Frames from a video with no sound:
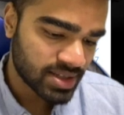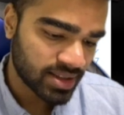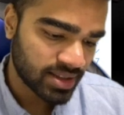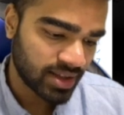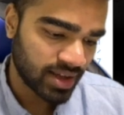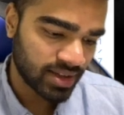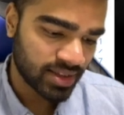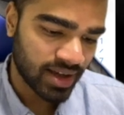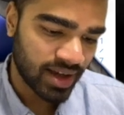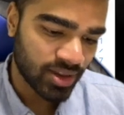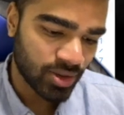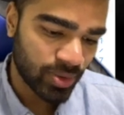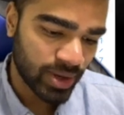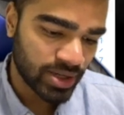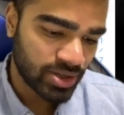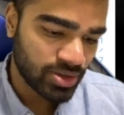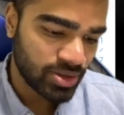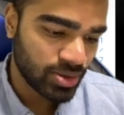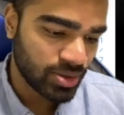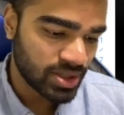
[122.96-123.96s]
like the other way to
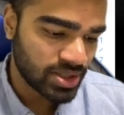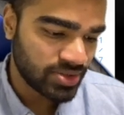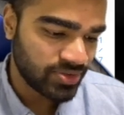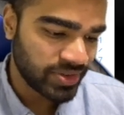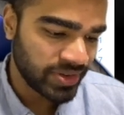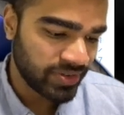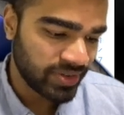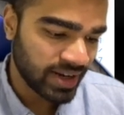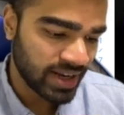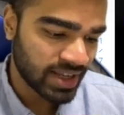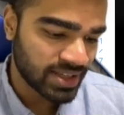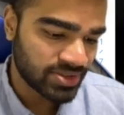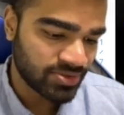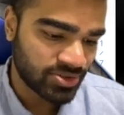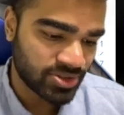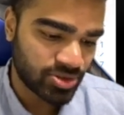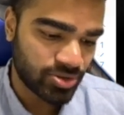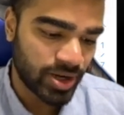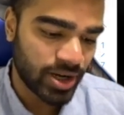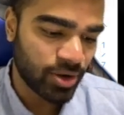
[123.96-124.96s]
do it is, if you realize
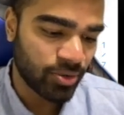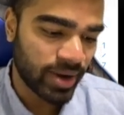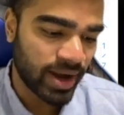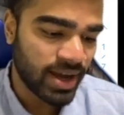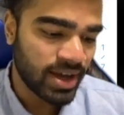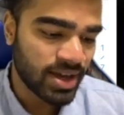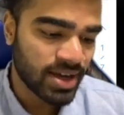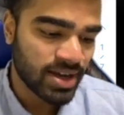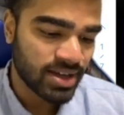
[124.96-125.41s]
straight away